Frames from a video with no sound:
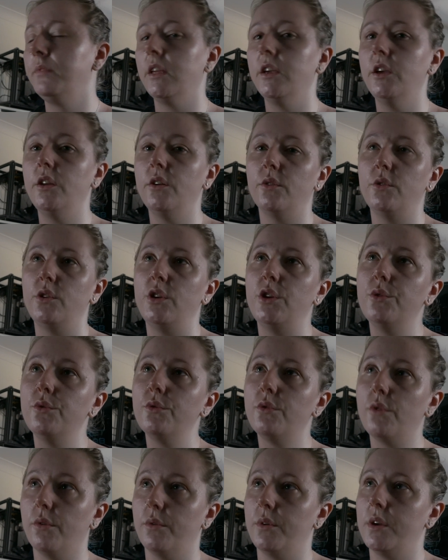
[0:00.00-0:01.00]
you know, you
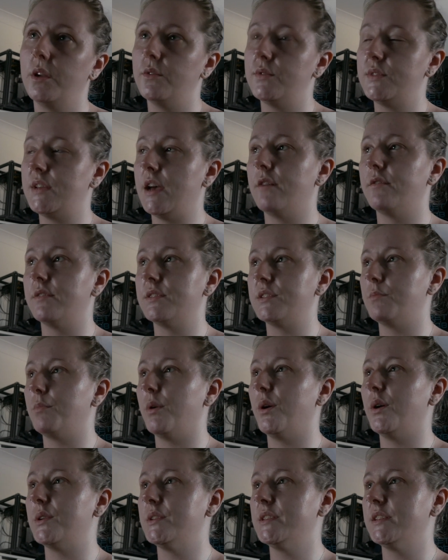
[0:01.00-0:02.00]
growing yourself as a
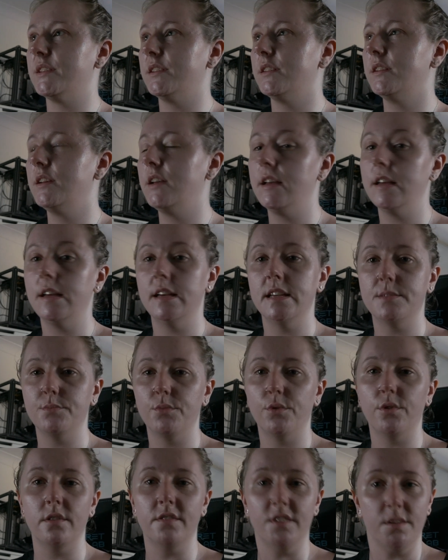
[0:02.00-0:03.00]
person is
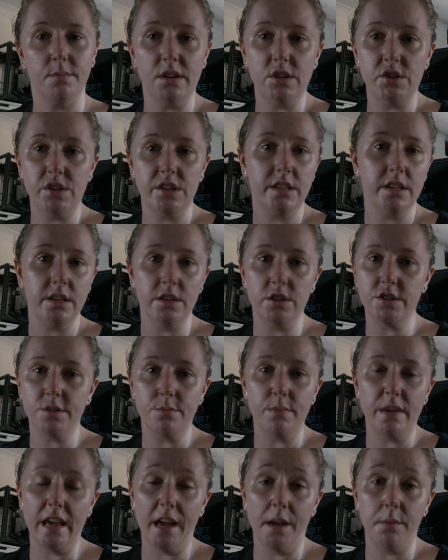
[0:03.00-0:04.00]
more of a measure that you
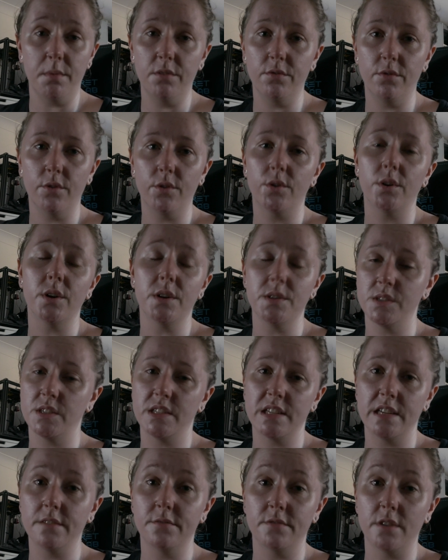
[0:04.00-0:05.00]
should be aiming for
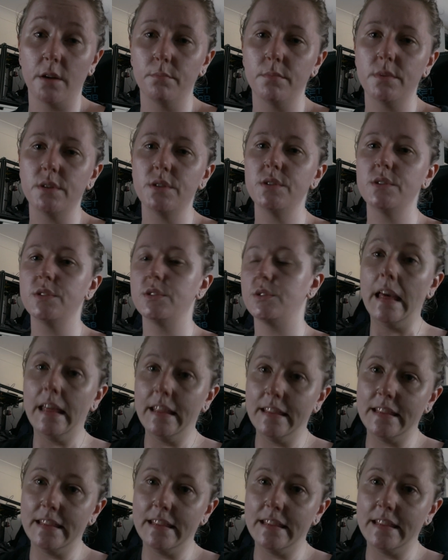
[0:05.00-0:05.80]
instead of numbers.